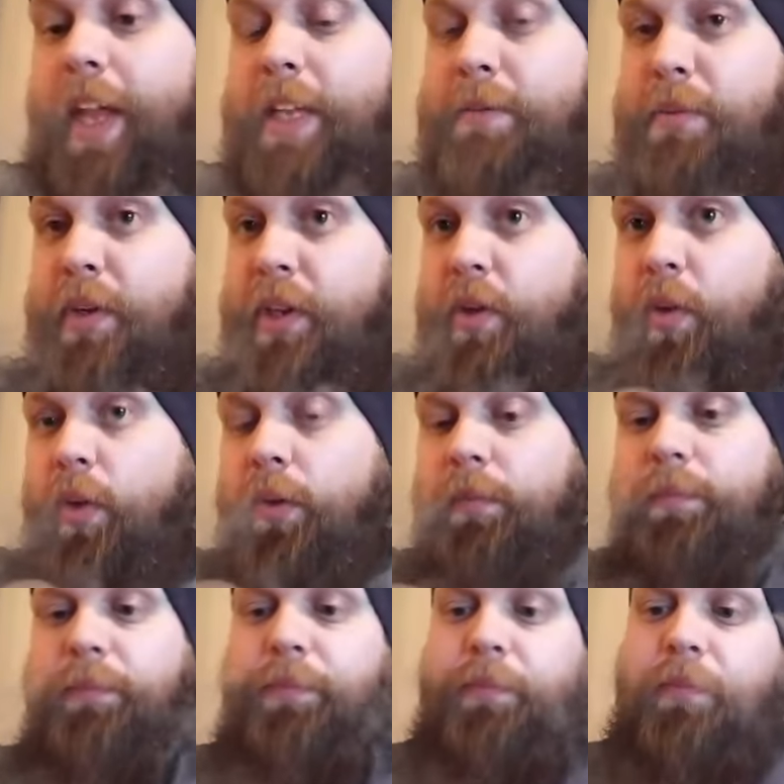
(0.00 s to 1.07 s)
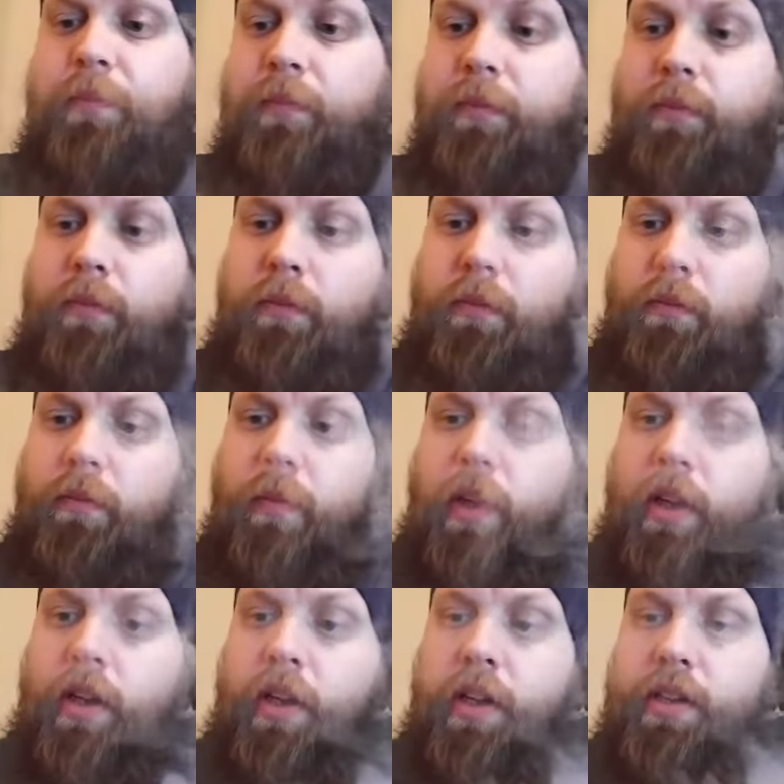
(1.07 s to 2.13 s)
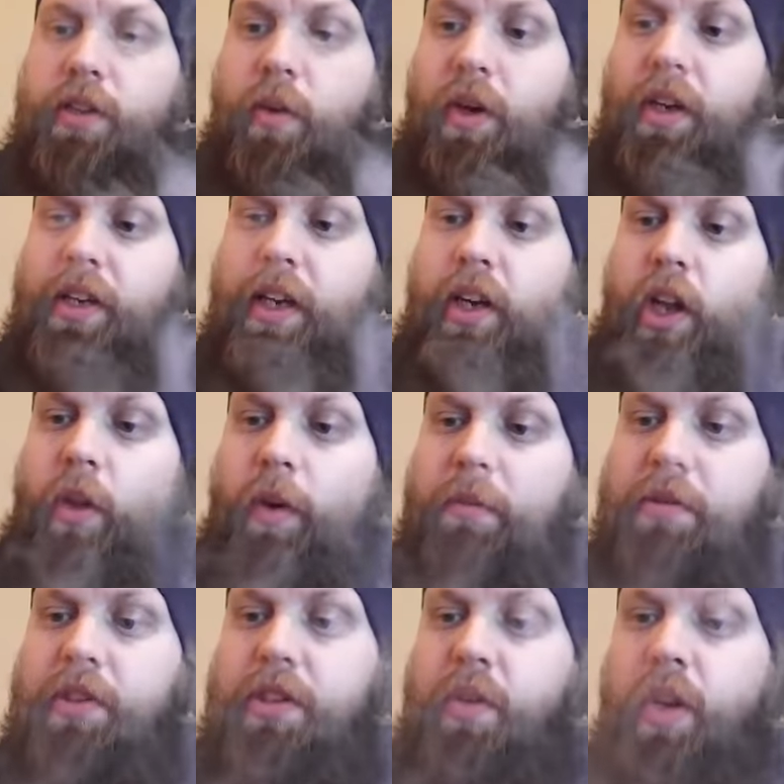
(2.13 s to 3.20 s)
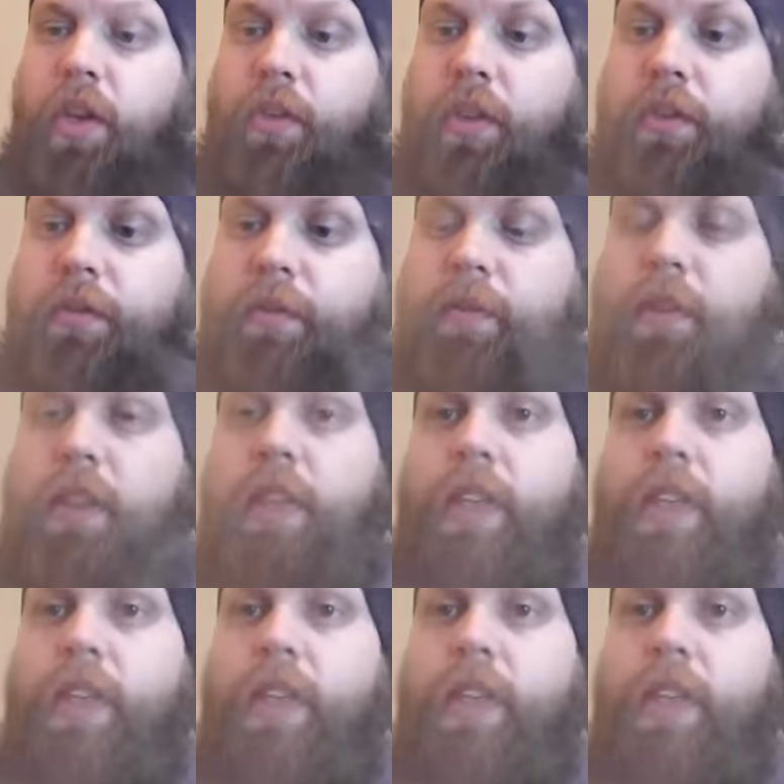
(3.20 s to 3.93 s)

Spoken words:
That's pretty cool. So we're going to take it all the way up to 200.